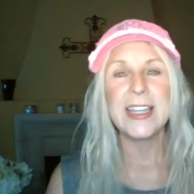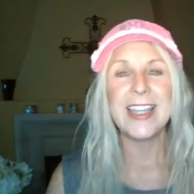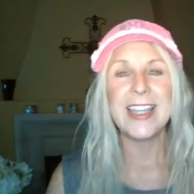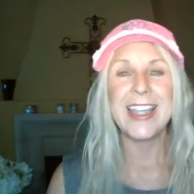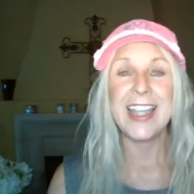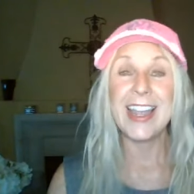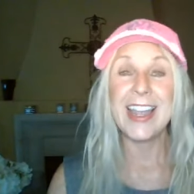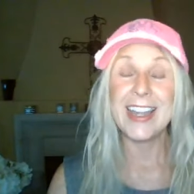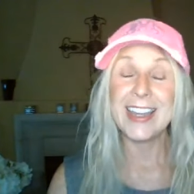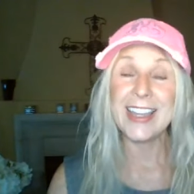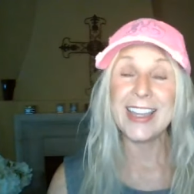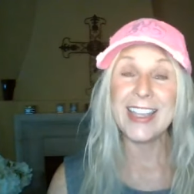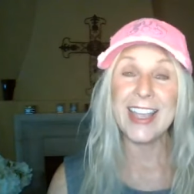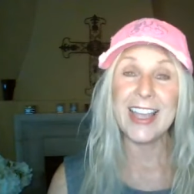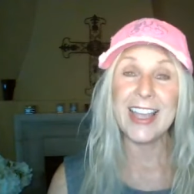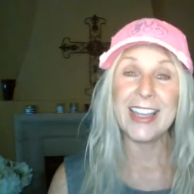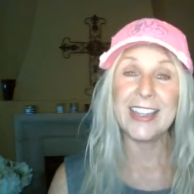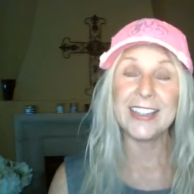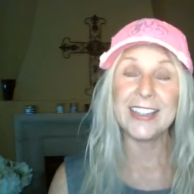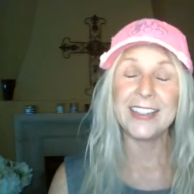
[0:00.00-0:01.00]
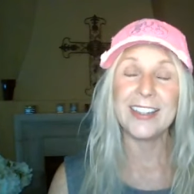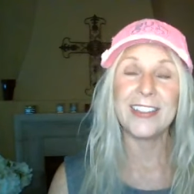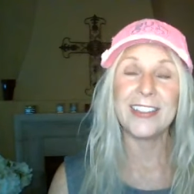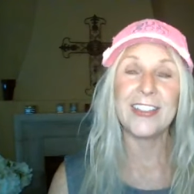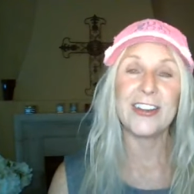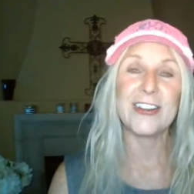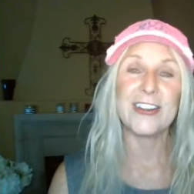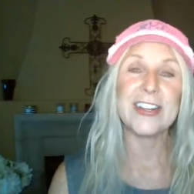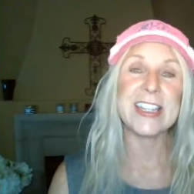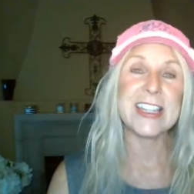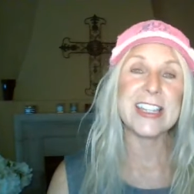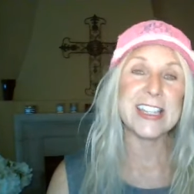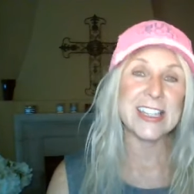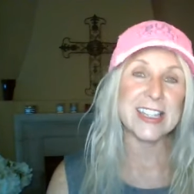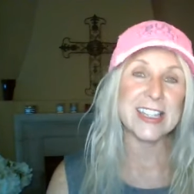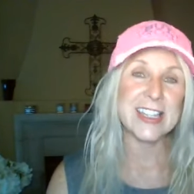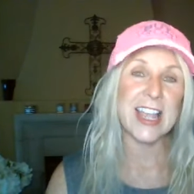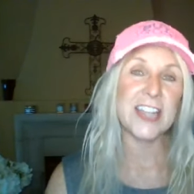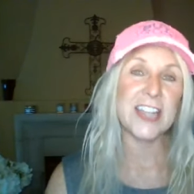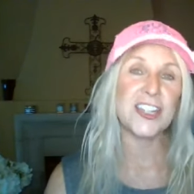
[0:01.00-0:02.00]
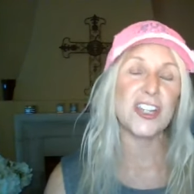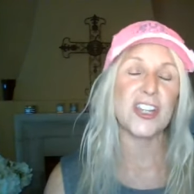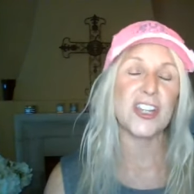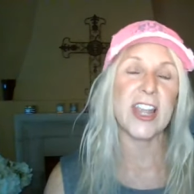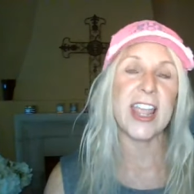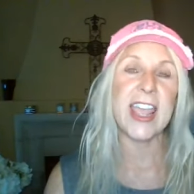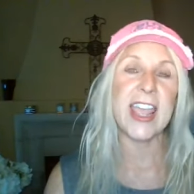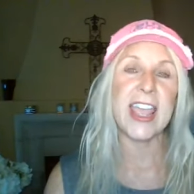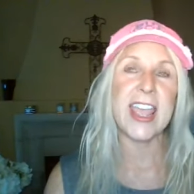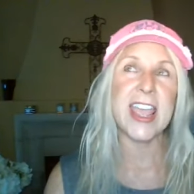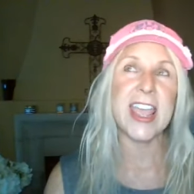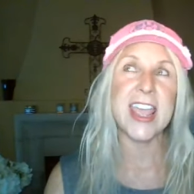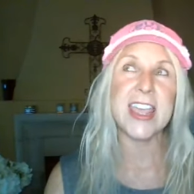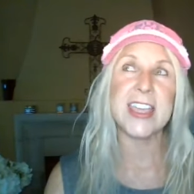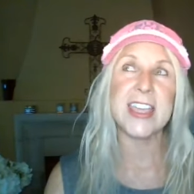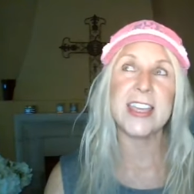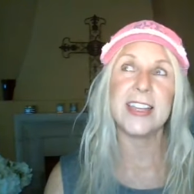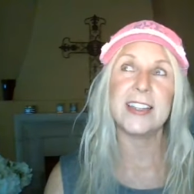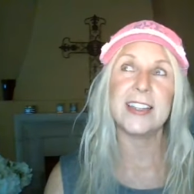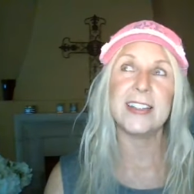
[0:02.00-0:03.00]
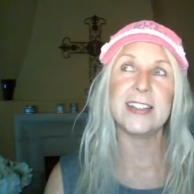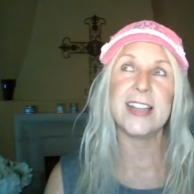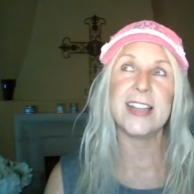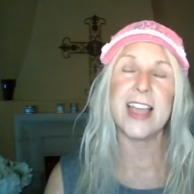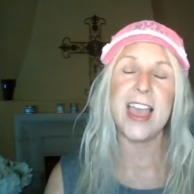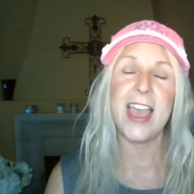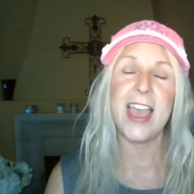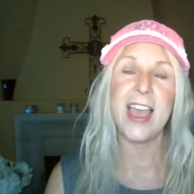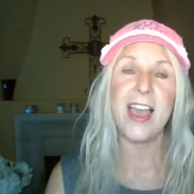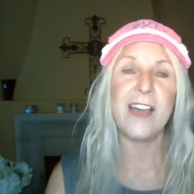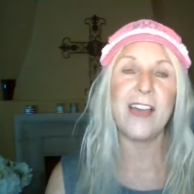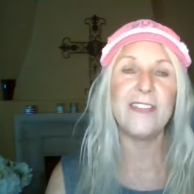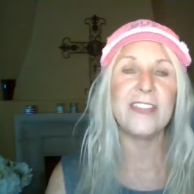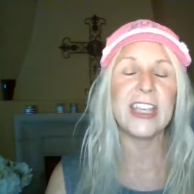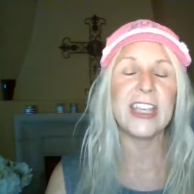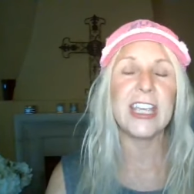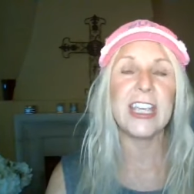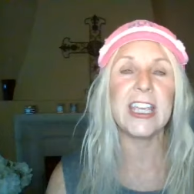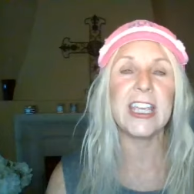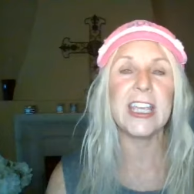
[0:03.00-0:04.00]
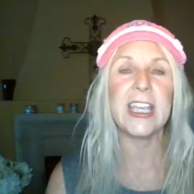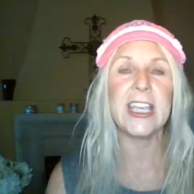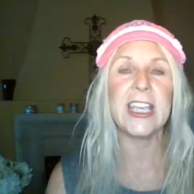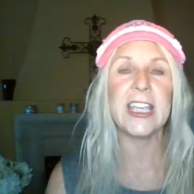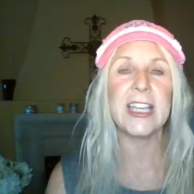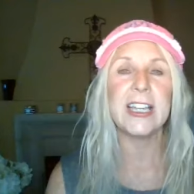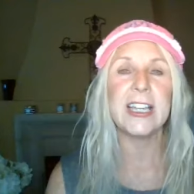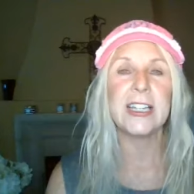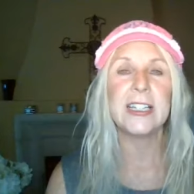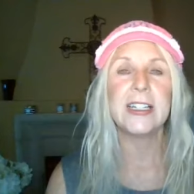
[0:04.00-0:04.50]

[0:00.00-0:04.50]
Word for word: and yet there is such a heavy,